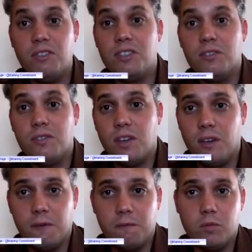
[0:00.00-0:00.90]
efficiency,
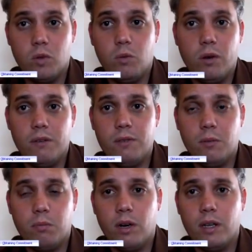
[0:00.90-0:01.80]
or whatever your
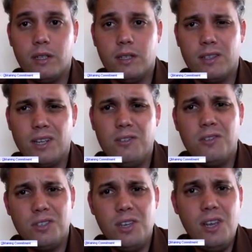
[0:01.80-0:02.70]
product is? Can you
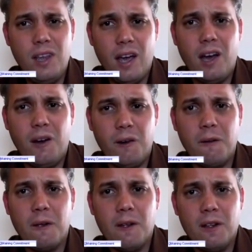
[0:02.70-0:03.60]
see how
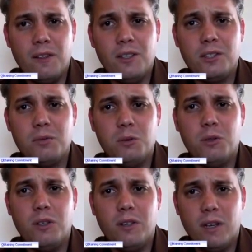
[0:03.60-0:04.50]
this
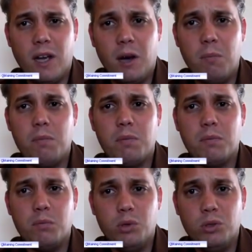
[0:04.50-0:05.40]
would help
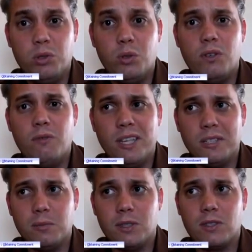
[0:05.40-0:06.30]
boost your
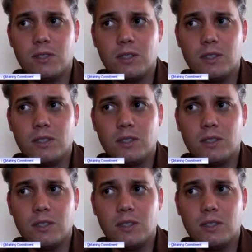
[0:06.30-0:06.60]
investments?